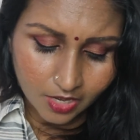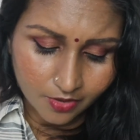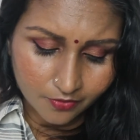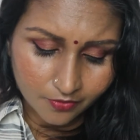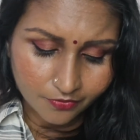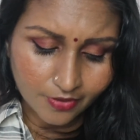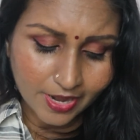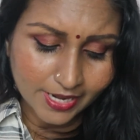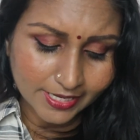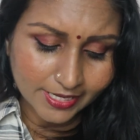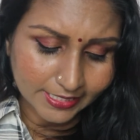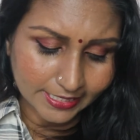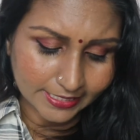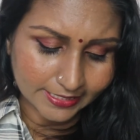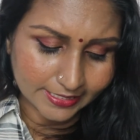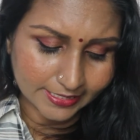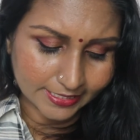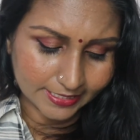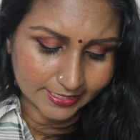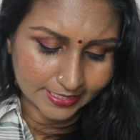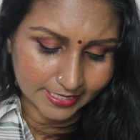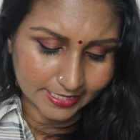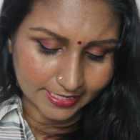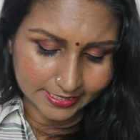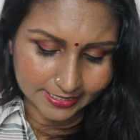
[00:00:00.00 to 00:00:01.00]
fine knitted
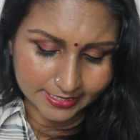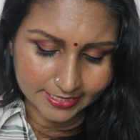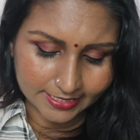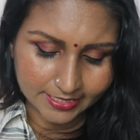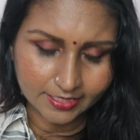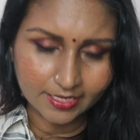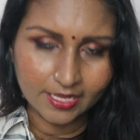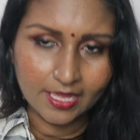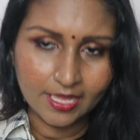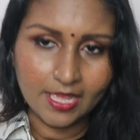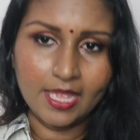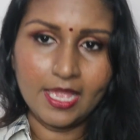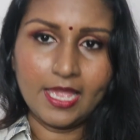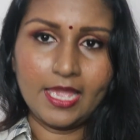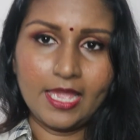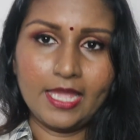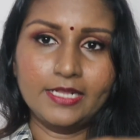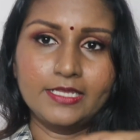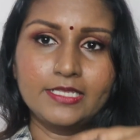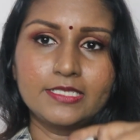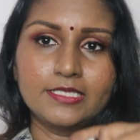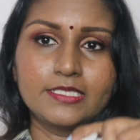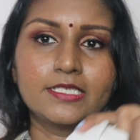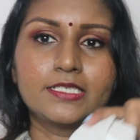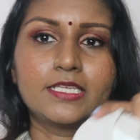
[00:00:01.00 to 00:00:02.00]
cardigan and
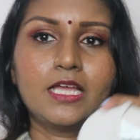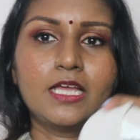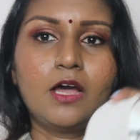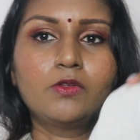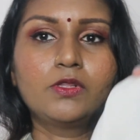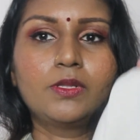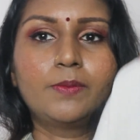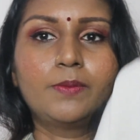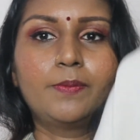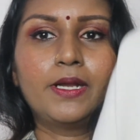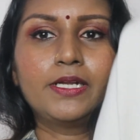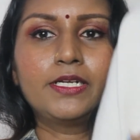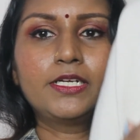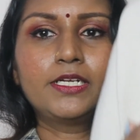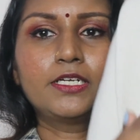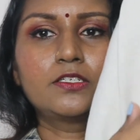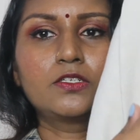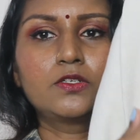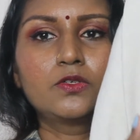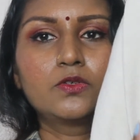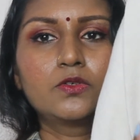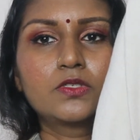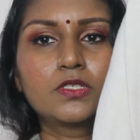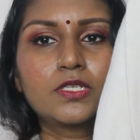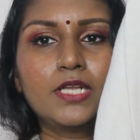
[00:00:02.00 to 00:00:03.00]
this is how the buttons
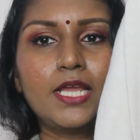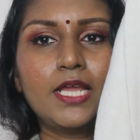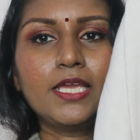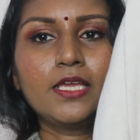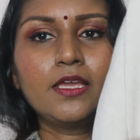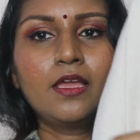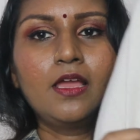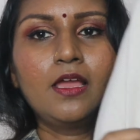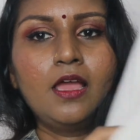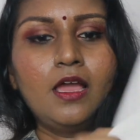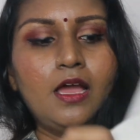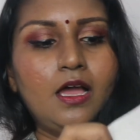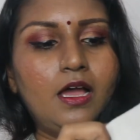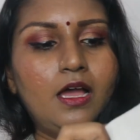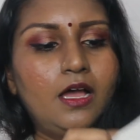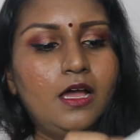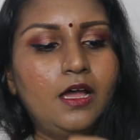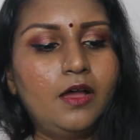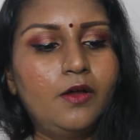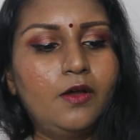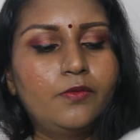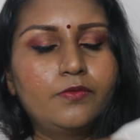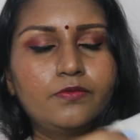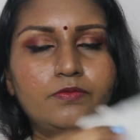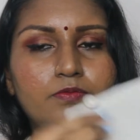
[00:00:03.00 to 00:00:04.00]
looks like uh,